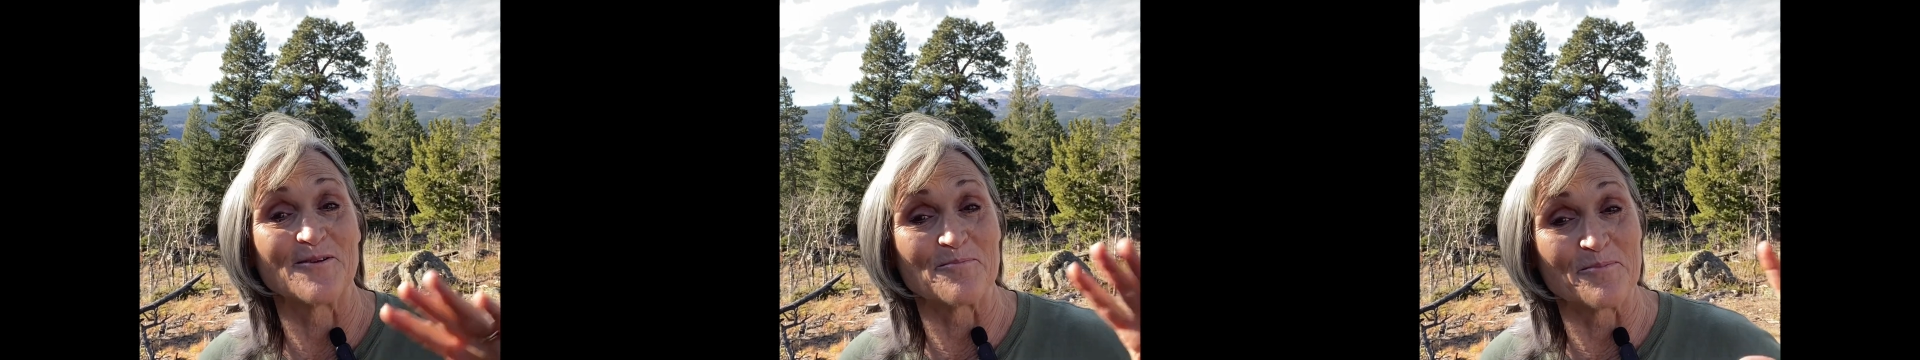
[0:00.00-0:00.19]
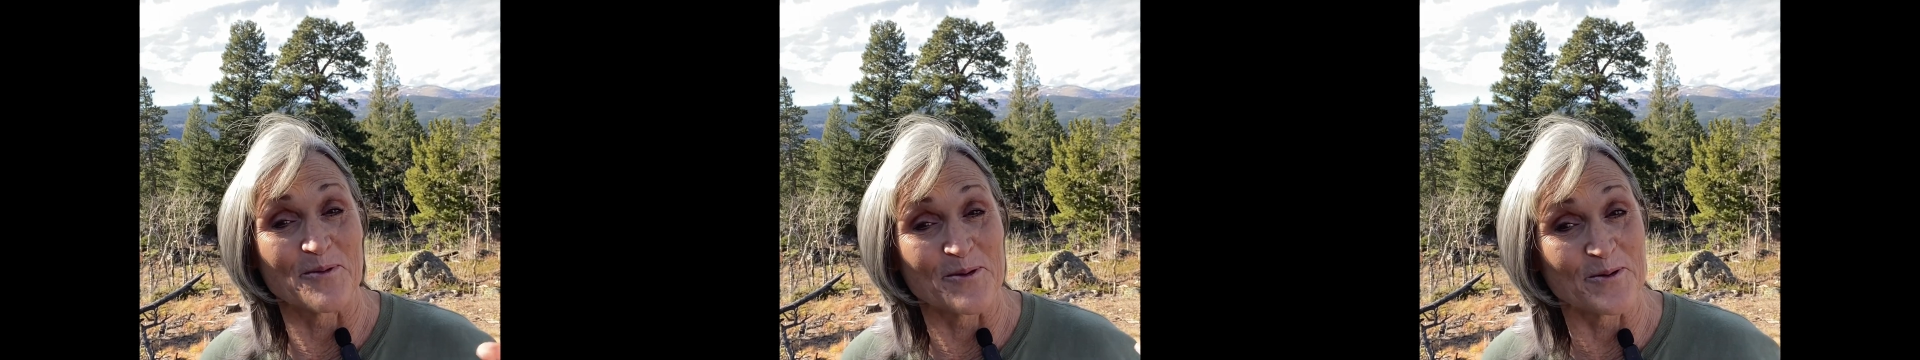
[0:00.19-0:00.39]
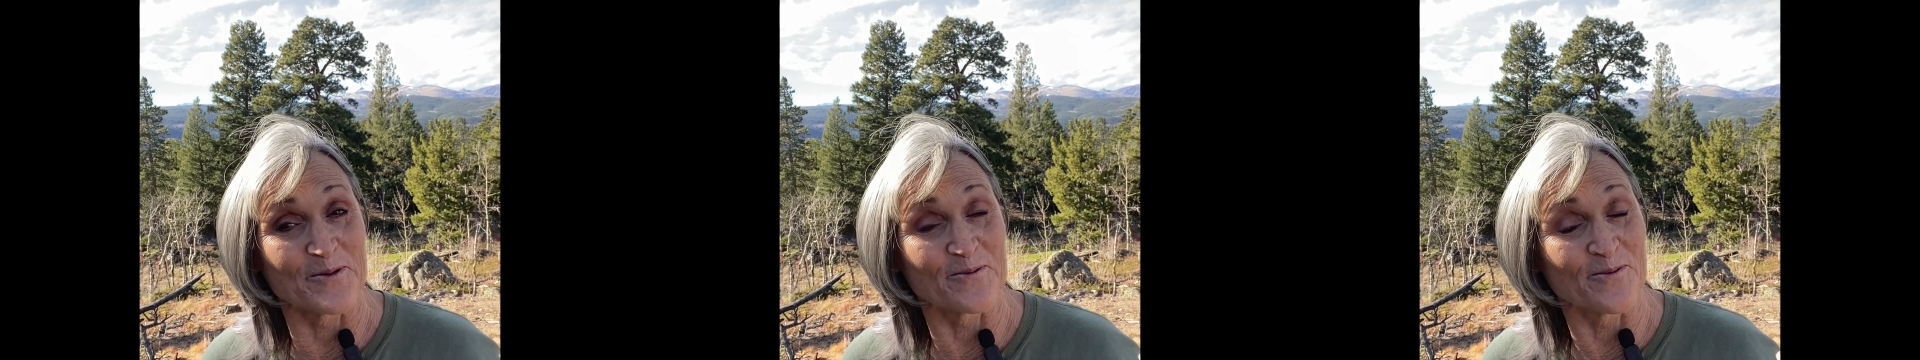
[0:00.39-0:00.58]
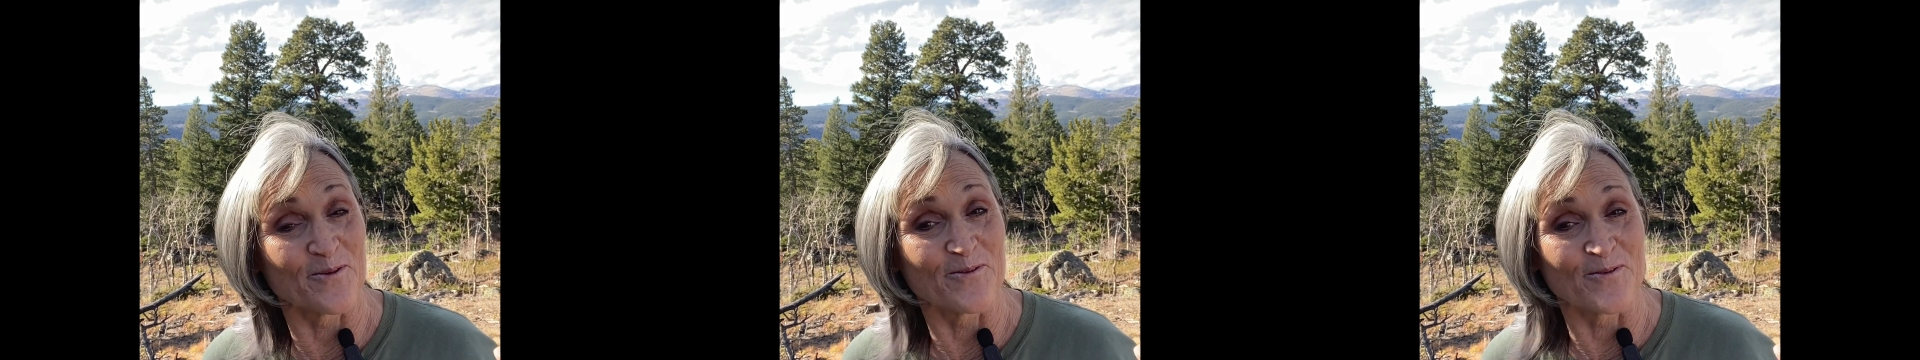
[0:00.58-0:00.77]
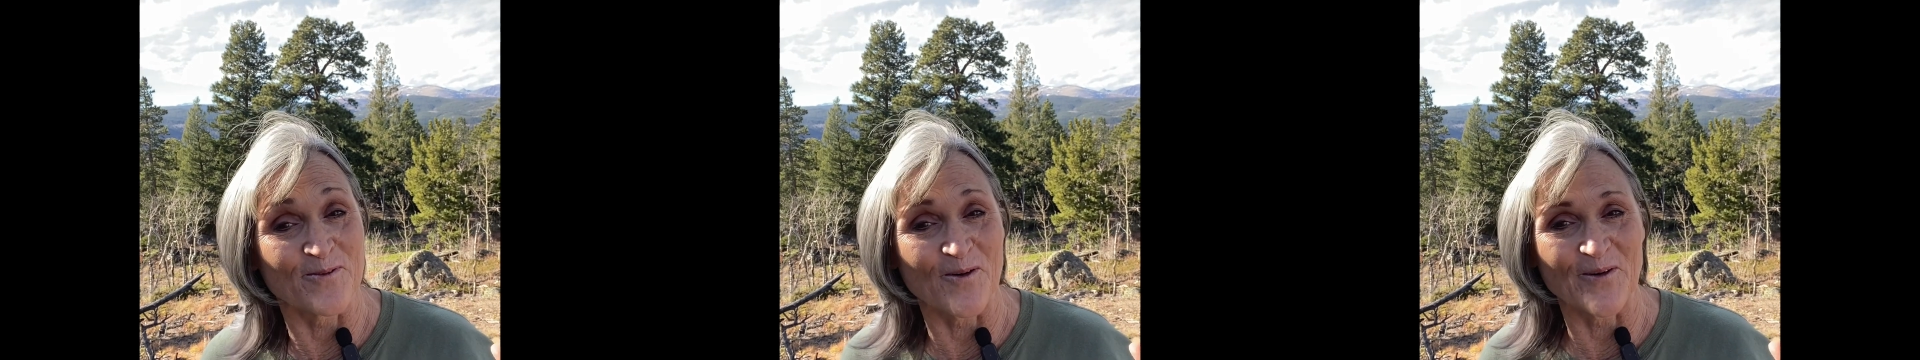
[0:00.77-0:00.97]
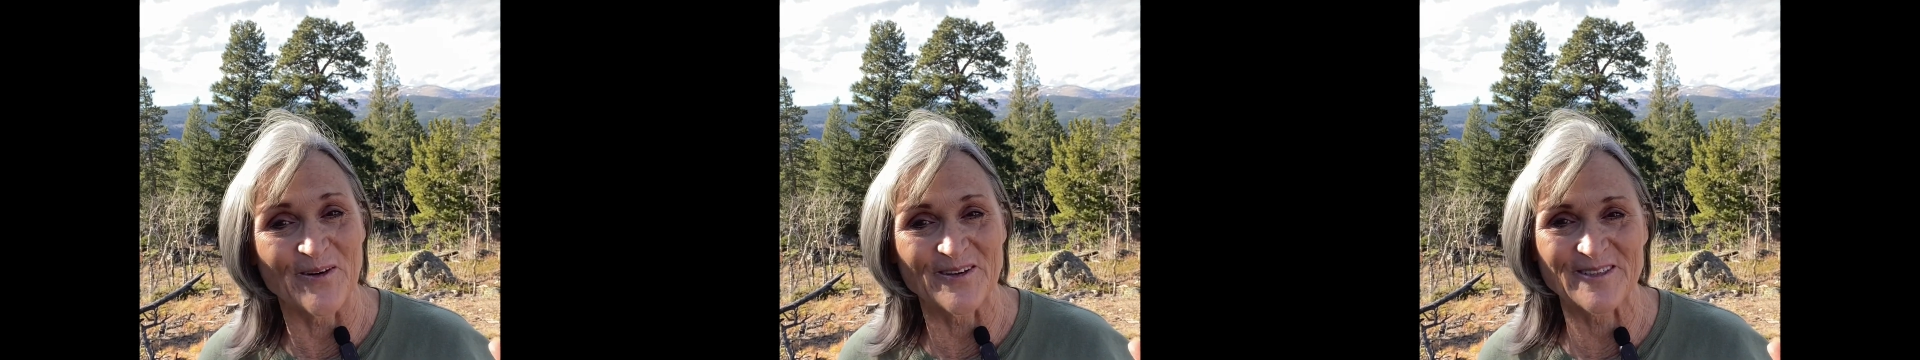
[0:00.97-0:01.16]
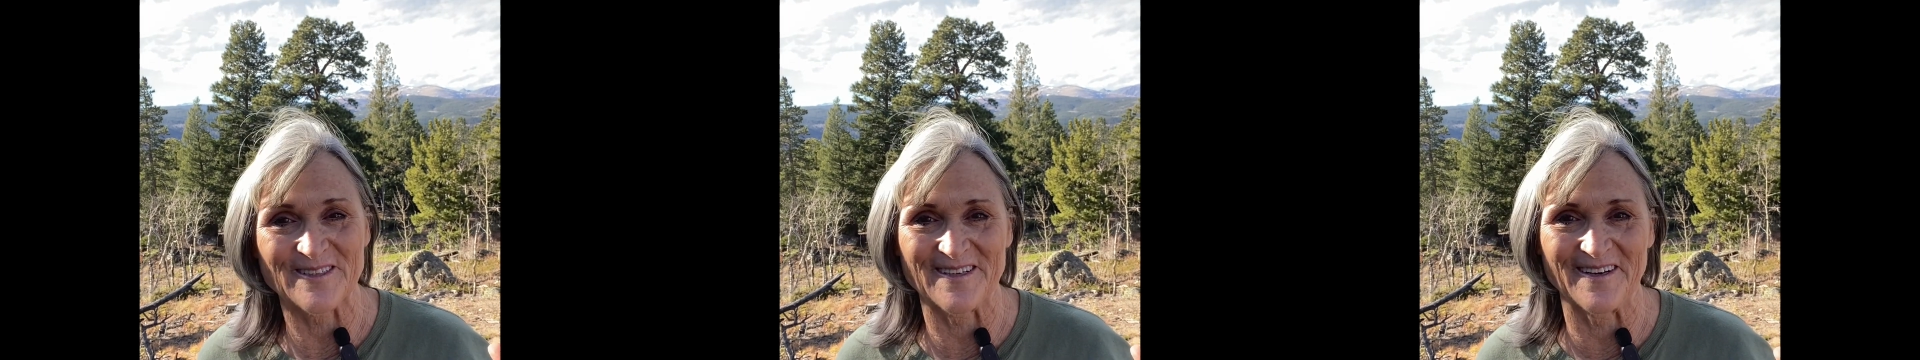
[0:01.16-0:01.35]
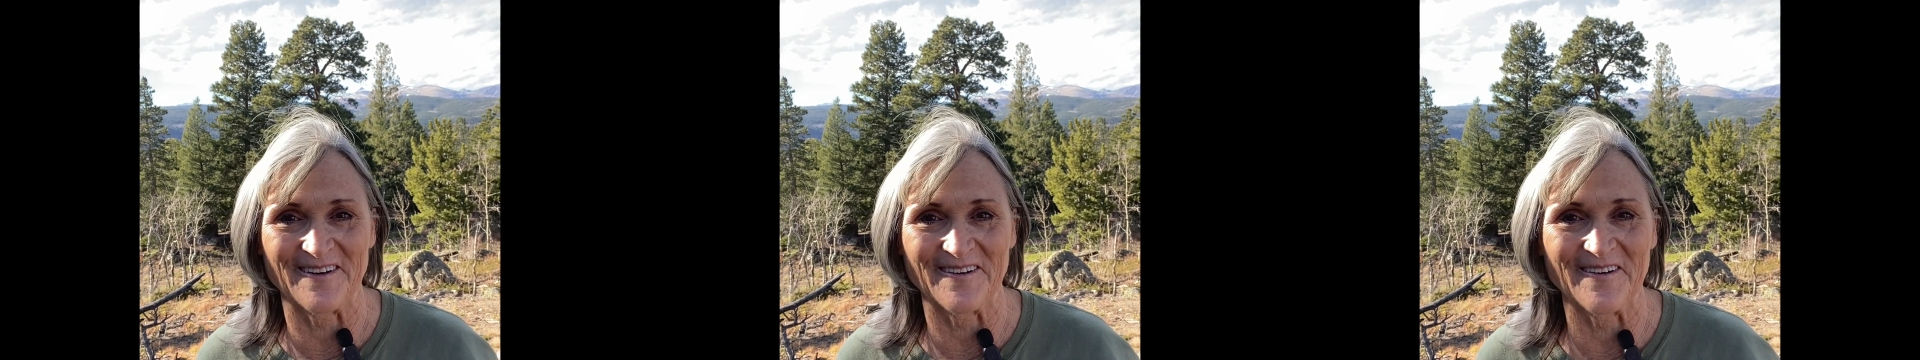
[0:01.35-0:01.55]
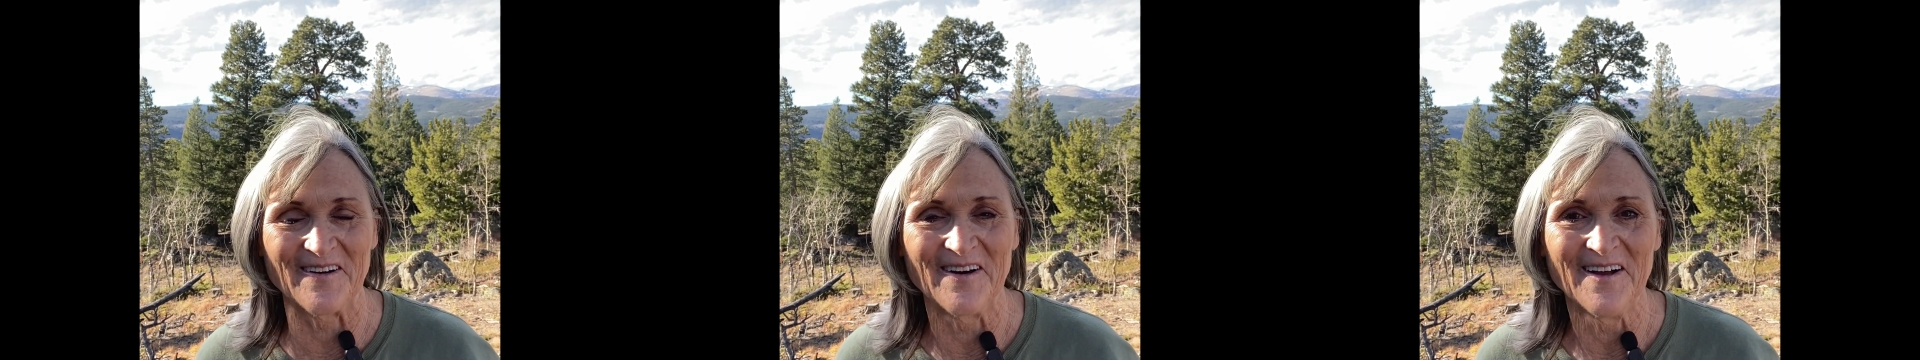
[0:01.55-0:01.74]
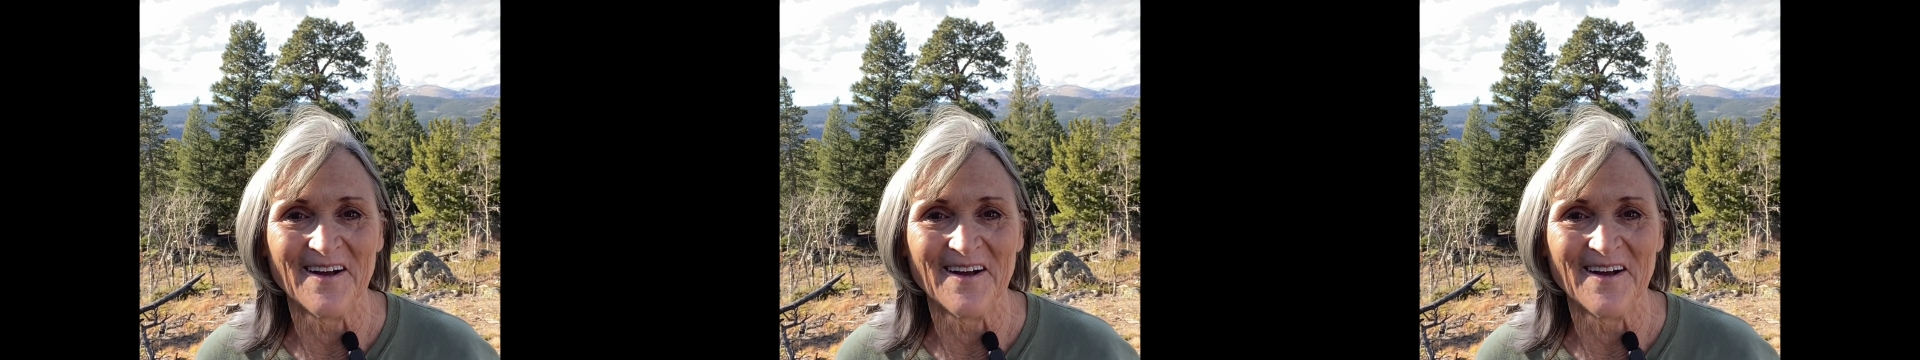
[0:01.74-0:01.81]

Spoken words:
beautiful forest here,